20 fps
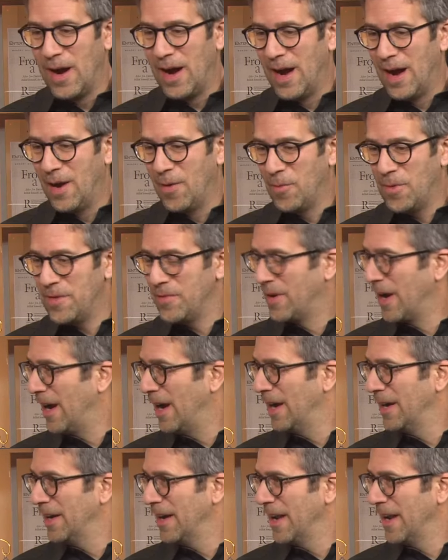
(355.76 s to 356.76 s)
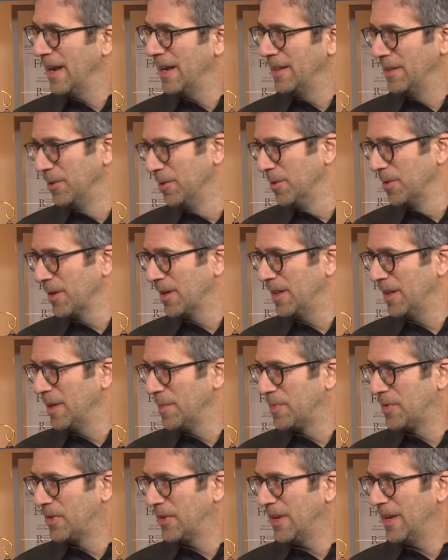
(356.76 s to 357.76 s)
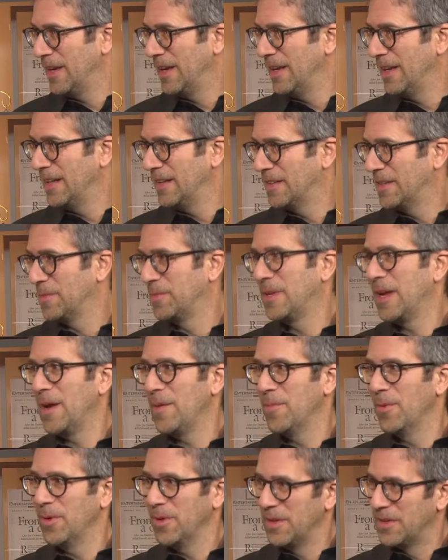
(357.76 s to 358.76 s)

uh, we've got a lunar eclipse in September.